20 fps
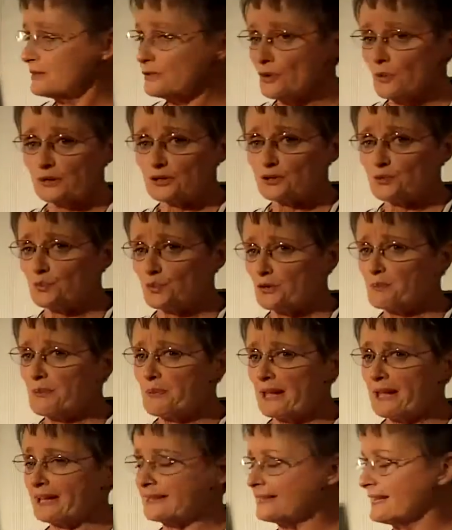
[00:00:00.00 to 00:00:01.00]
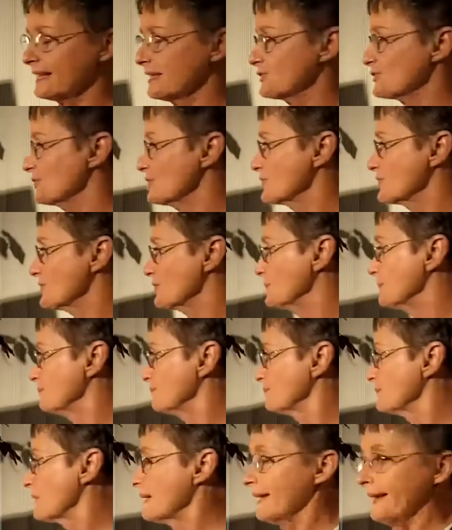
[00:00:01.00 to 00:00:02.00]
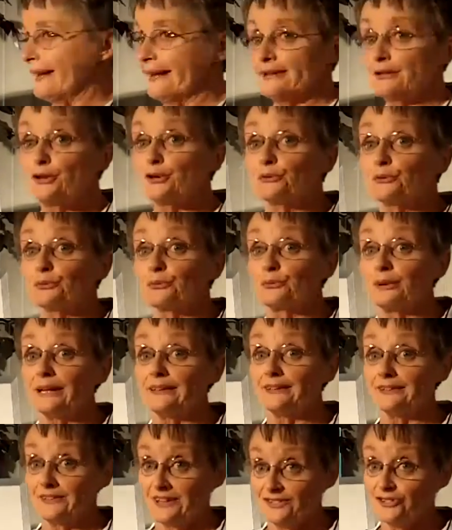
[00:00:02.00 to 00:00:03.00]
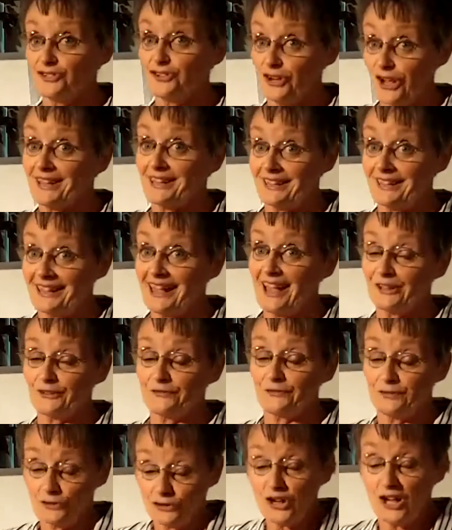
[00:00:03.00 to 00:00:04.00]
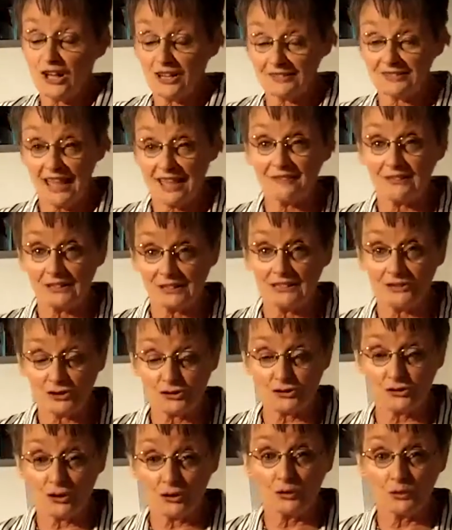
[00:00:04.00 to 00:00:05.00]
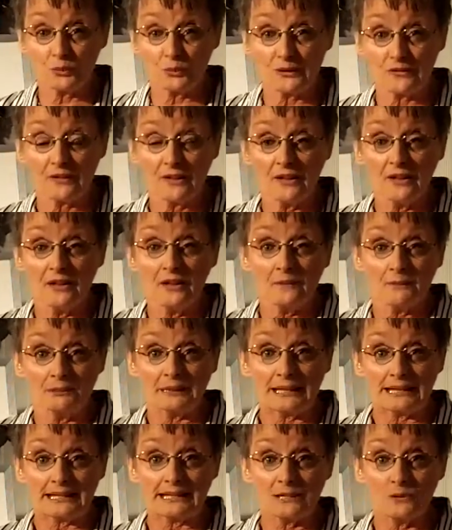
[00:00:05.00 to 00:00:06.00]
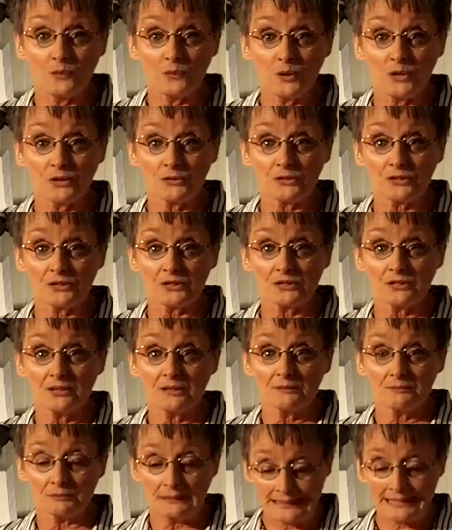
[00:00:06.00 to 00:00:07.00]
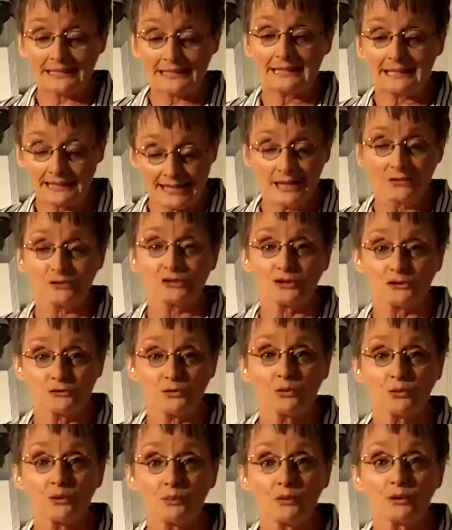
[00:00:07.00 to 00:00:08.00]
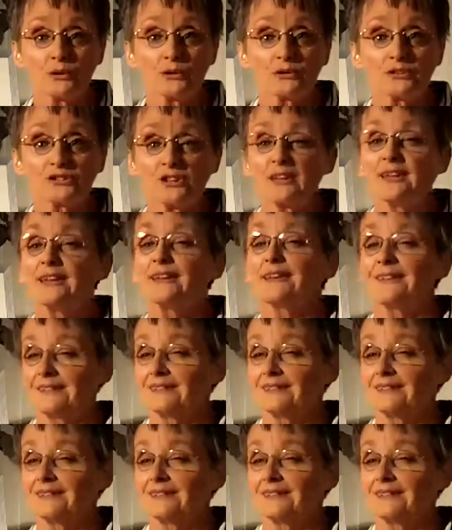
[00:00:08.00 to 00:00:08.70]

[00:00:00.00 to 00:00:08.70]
So it's worth paying attention to and checking out. If your child's having this struggle with blending words, blending the sounds to form words,